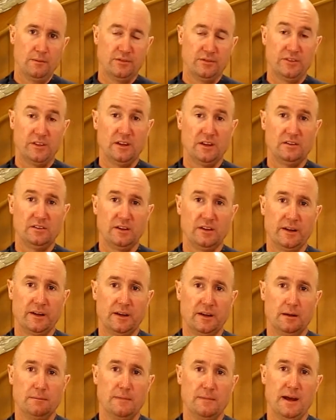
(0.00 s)
these
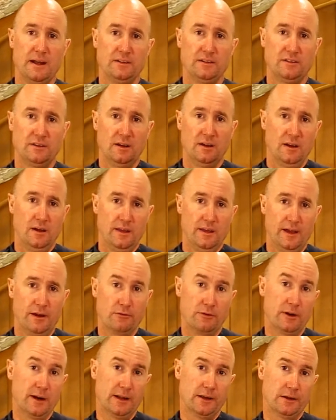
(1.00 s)
silicone mats are
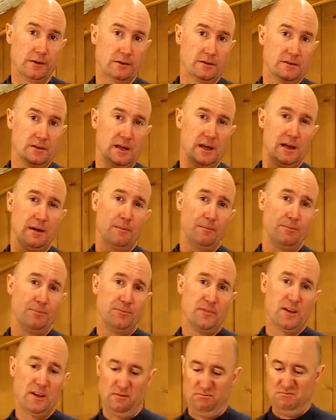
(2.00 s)
really good.
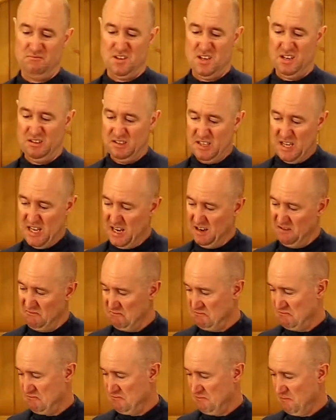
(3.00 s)
They're 10,
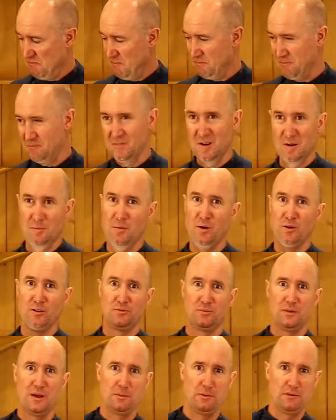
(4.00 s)
at most
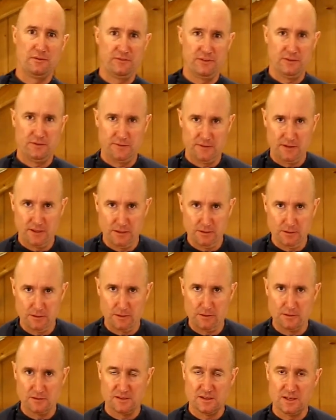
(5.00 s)
maybe 15
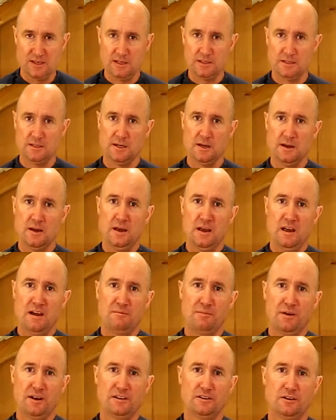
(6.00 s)
euros each,
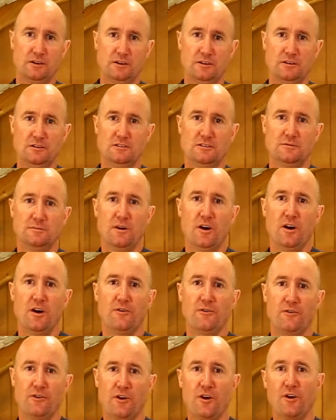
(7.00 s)
but you can use them
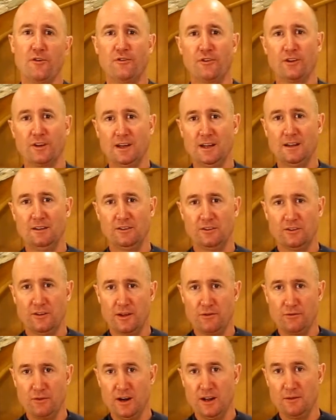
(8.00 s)
over and over again, so
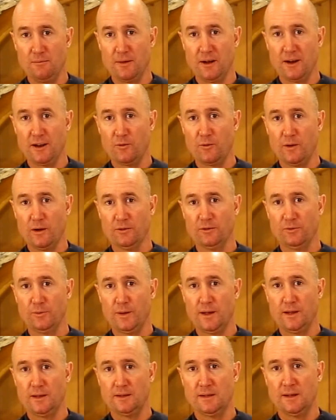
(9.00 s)
they're really money well
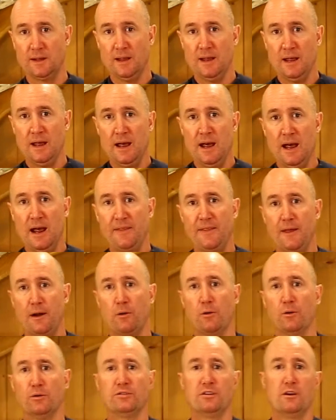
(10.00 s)
spent. And they're
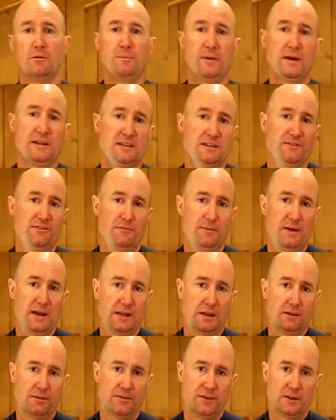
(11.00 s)
also better for
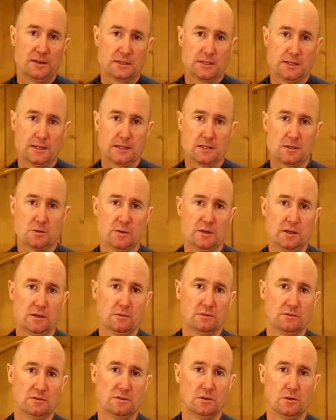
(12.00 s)
making things like
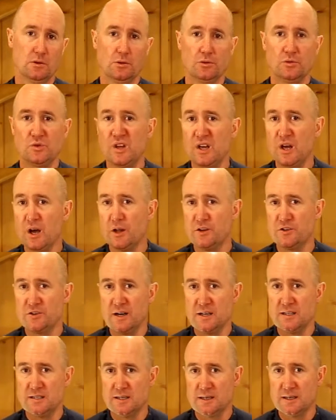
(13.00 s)
tuiles or
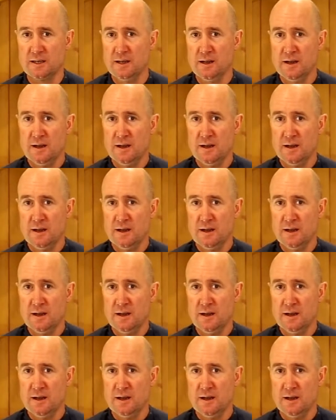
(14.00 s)
dehydrating